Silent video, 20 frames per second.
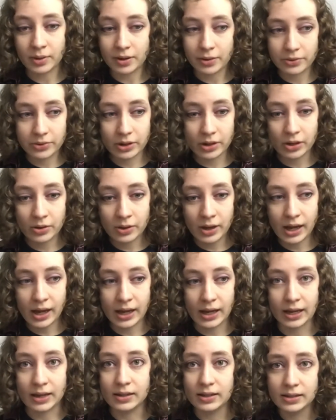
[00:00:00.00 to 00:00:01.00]
I was like,
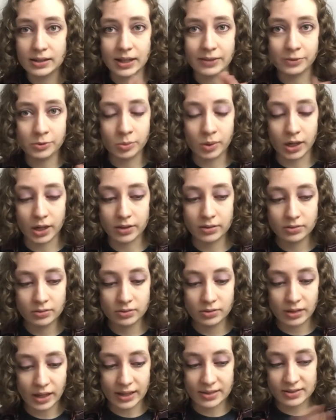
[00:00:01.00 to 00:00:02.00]
okay, level 1,
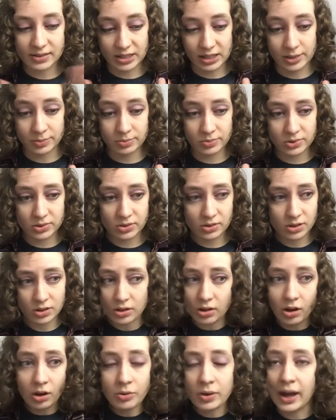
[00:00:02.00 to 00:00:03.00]
that seems
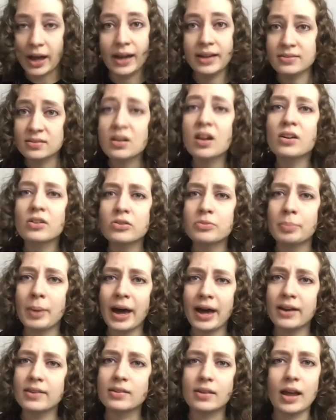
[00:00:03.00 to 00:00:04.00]
okay, it's not as
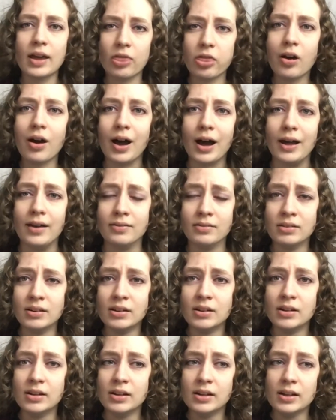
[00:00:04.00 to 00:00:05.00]
bad as I thought.
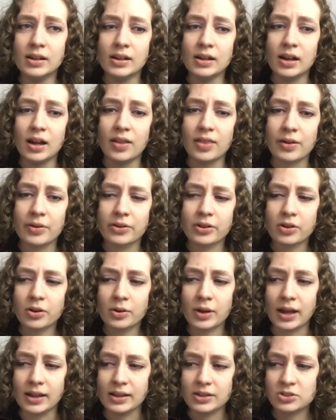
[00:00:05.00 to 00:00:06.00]
And I was like,
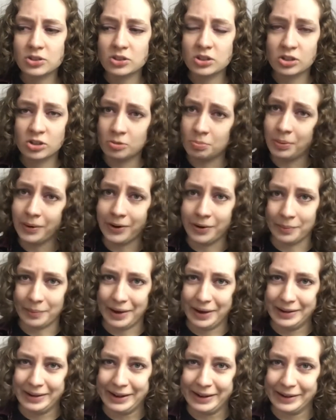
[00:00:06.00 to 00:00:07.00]
okay, let's just
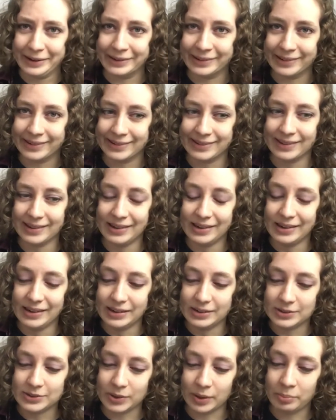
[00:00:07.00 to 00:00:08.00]
experiment here.
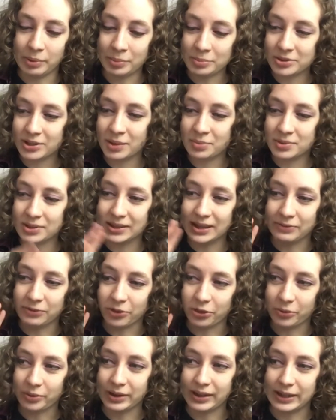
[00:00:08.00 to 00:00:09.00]
So I bumped it up to level
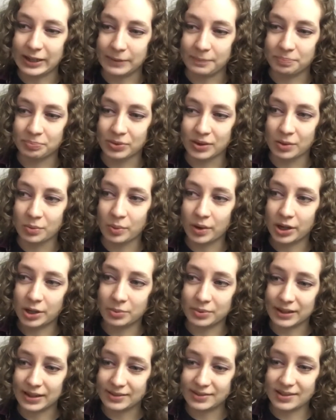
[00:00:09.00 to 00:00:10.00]
3, where you
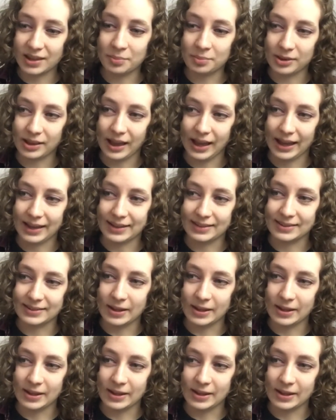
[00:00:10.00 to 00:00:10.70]
would get subclass.